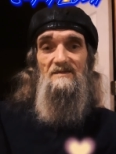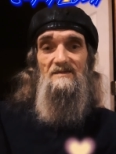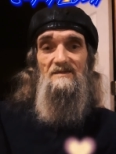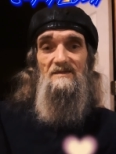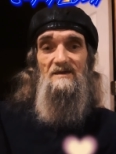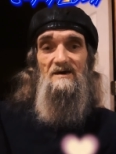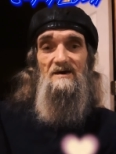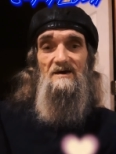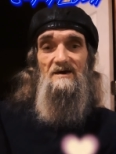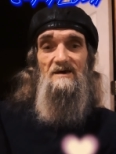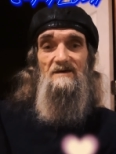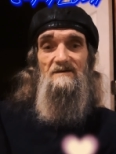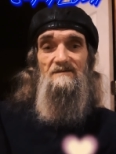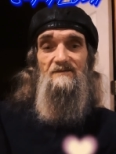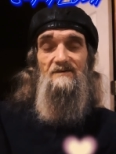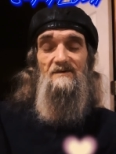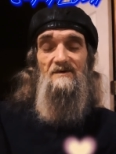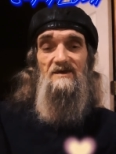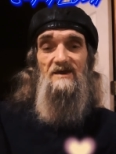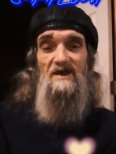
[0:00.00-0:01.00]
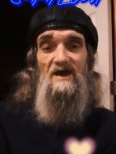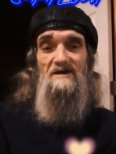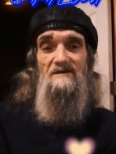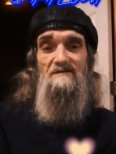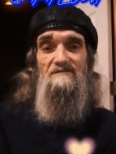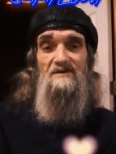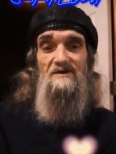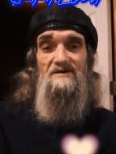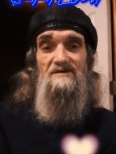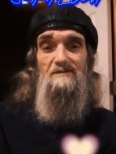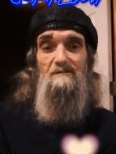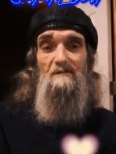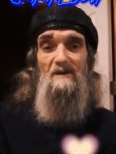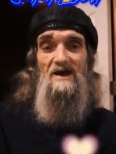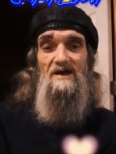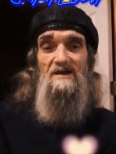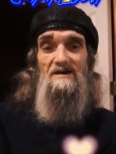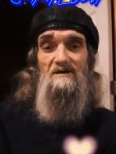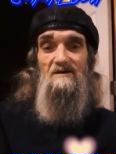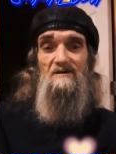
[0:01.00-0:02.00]
that he forgave this
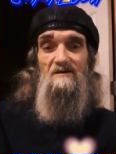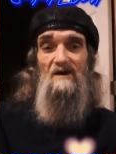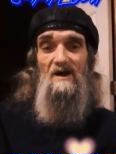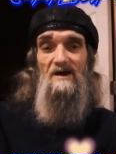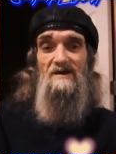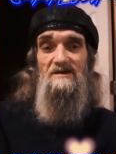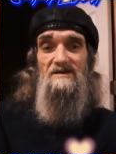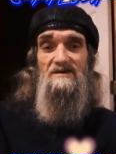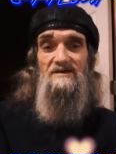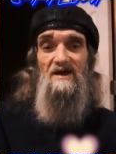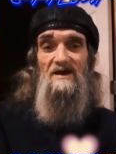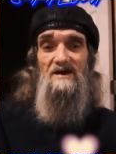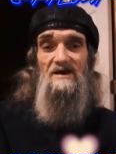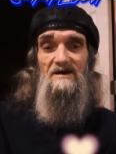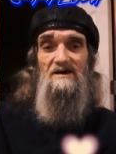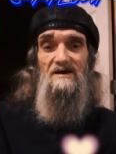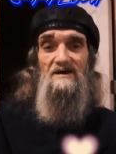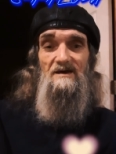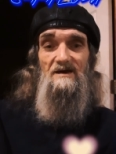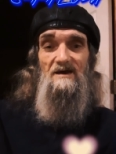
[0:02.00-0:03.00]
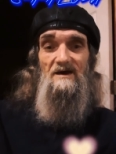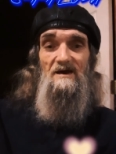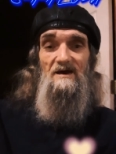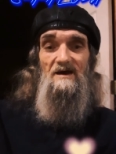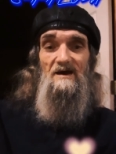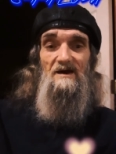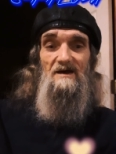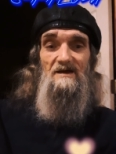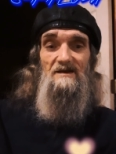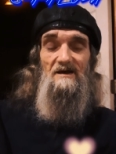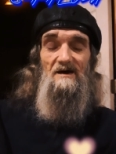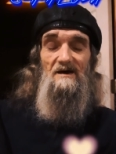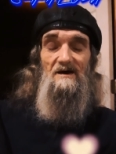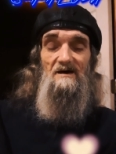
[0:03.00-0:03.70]
man a great debt and